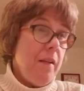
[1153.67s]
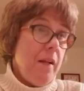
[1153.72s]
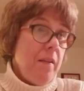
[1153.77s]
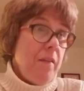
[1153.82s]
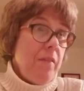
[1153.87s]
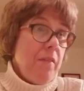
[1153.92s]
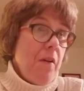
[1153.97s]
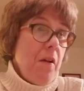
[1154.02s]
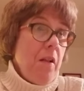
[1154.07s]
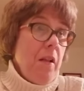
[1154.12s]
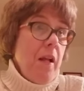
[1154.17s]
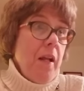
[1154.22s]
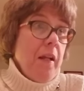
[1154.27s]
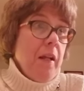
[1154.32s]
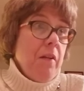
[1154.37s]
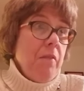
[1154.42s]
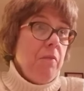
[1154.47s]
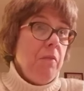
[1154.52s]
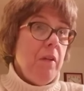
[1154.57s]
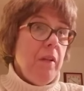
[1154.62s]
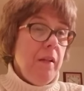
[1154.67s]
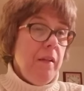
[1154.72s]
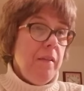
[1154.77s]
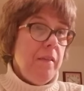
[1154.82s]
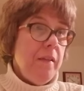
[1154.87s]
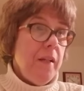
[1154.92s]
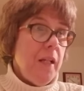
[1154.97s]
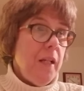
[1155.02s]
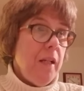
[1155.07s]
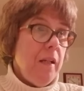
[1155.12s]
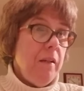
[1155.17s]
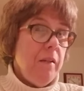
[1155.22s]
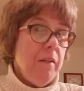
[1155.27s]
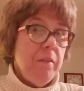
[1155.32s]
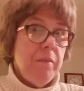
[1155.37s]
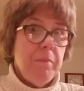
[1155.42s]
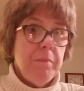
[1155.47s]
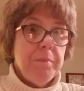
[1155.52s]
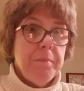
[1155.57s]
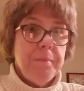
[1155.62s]
that's all I can really say.
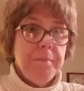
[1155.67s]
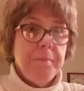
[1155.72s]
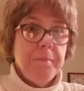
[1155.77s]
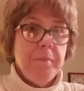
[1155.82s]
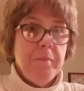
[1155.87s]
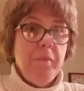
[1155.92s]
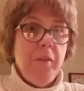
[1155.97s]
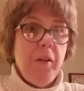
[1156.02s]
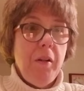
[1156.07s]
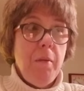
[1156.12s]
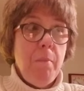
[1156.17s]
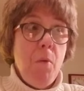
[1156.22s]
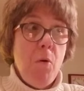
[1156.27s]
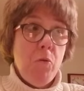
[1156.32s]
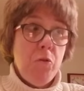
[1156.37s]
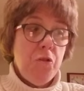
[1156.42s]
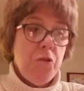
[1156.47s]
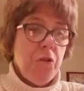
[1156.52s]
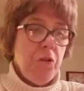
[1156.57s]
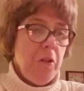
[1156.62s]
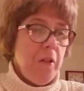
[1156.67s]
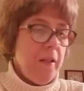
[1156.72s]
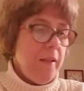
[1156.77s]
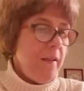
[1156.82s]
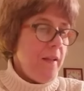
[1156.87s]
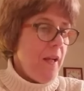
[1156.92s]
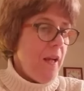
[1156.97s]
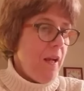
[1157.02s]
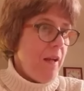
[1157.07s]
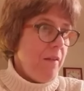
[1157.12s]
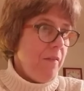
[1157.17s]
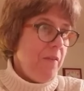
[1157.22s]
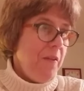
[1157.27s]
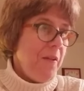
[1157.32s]
Very emotional at the end.